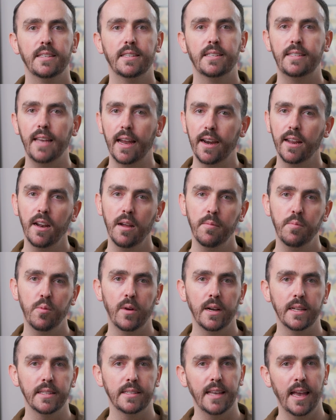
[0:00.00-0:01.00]
Set it up
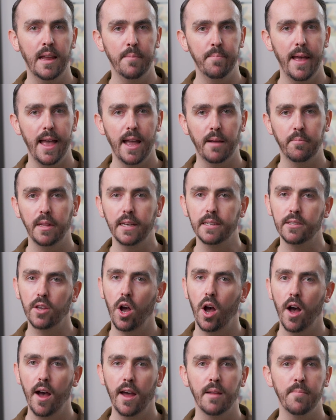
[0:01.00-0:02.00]
once and
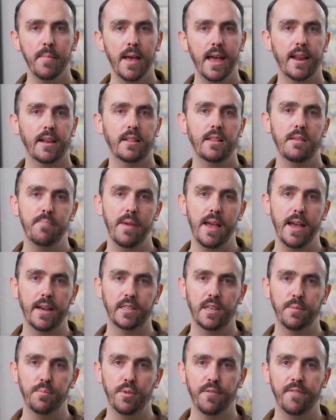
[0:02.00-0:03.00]
Backblaze automatically
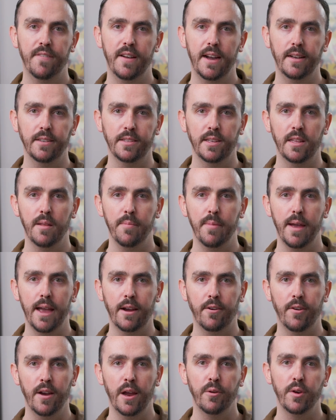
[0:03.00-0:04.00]
backs up your files in the
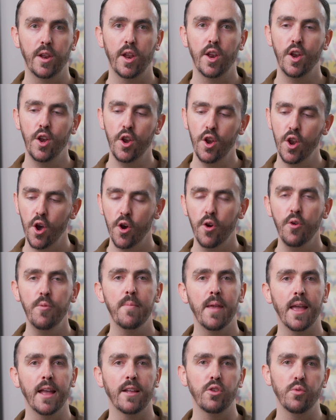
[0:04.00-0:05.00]
background. No
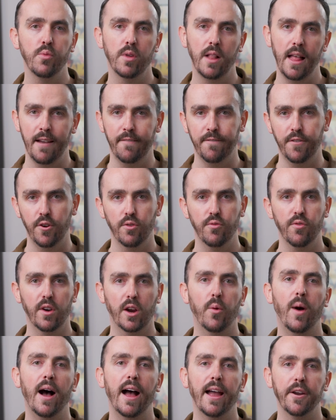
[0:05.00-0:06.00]
manual effort
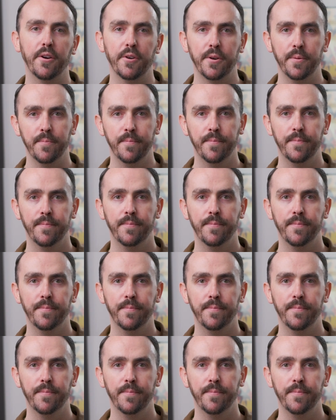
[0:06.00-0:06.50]
required.